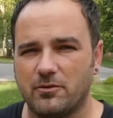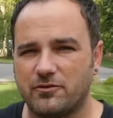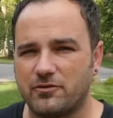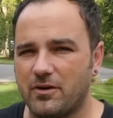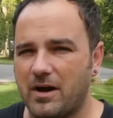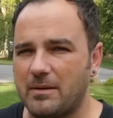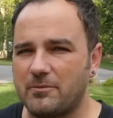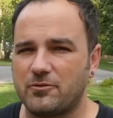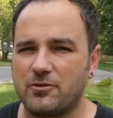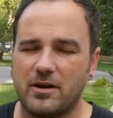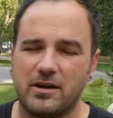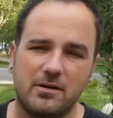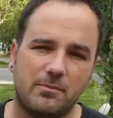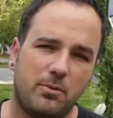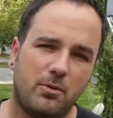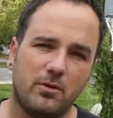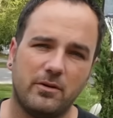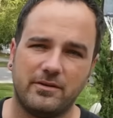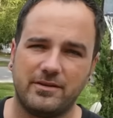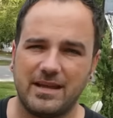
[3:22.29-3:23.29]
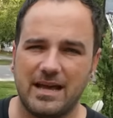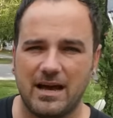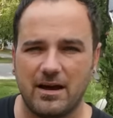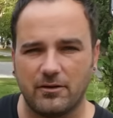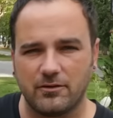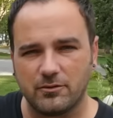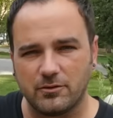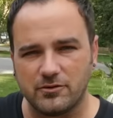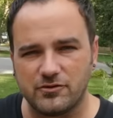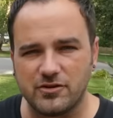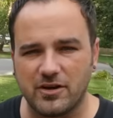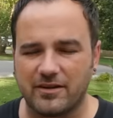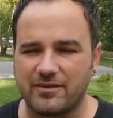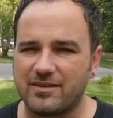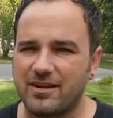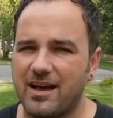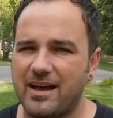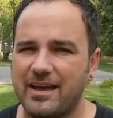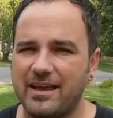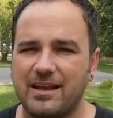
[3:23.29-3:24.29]
so I'm trying to pull it down to adjust
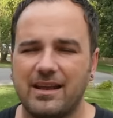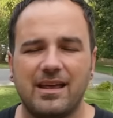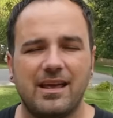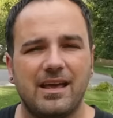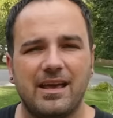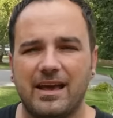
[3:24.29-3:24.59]
height.